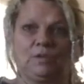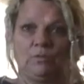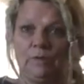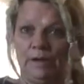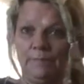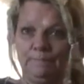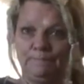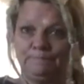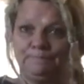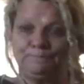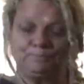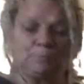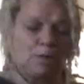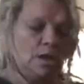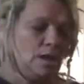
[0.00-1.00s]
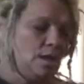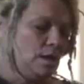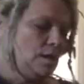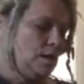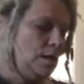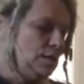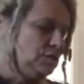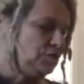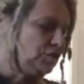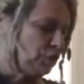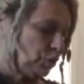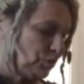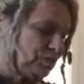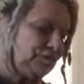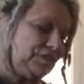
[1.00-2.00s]
Okay?
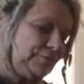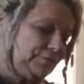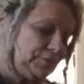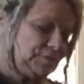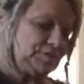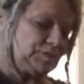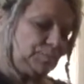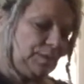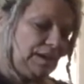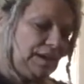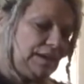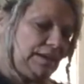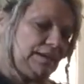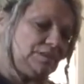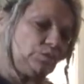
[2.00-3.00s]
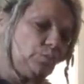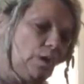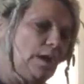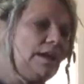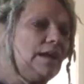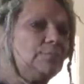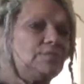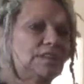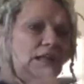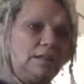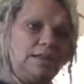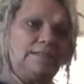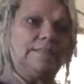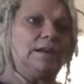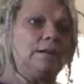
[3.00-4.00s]
So the difference being is, one, I'm
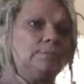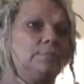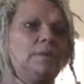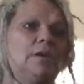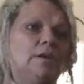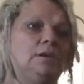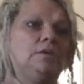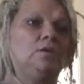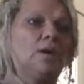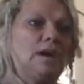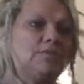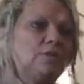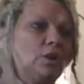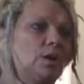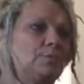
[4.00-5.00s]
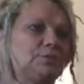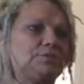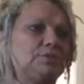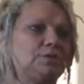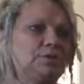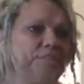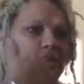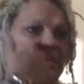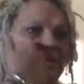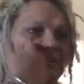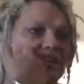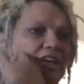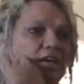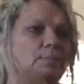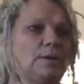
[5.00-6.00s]
telling them, you have an opportunity to
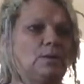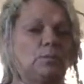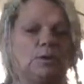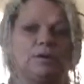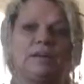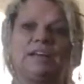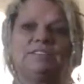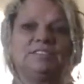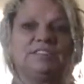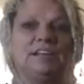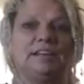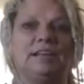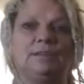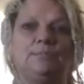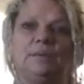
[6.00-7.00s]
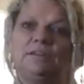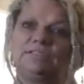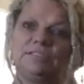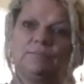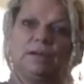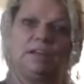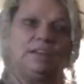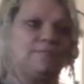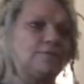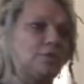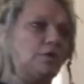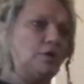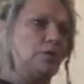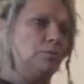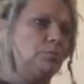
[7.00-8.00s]
take my work and sell it, make some money for
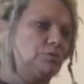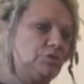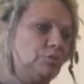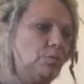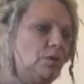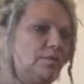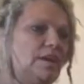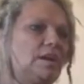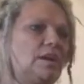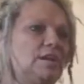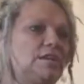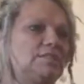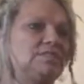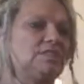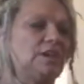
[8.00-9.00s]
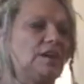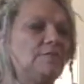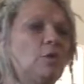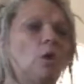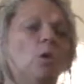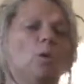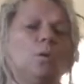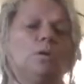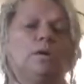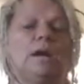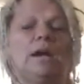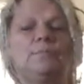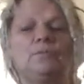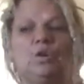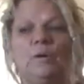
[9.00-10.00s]
you, do all that kind of stuff, or
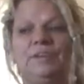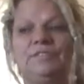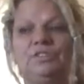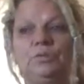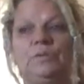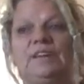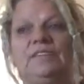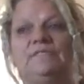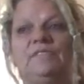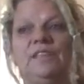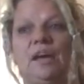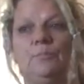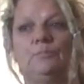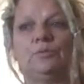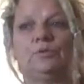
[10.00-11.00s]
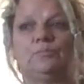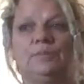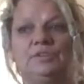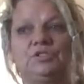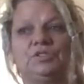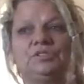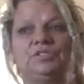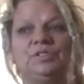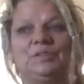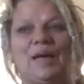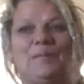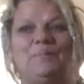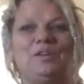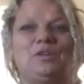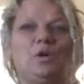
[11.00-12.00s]
I'm going to give them permission to
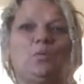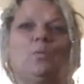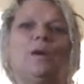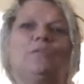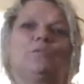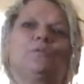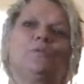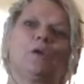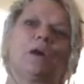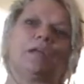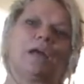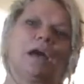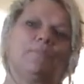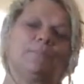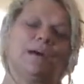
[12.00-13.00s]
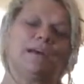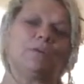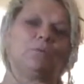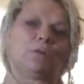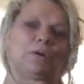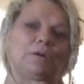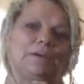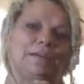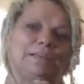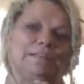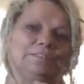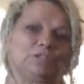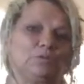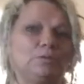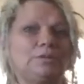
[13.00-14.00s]
let me know whether or not my work
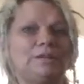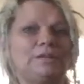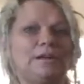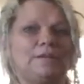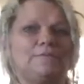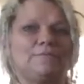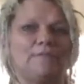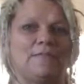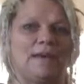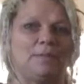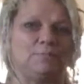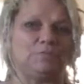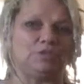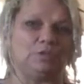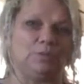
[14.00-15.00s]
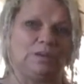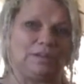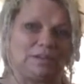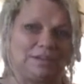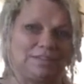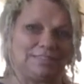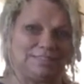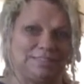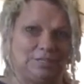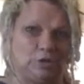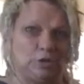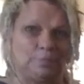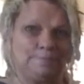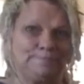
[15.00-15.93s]
is good enough for them to consider.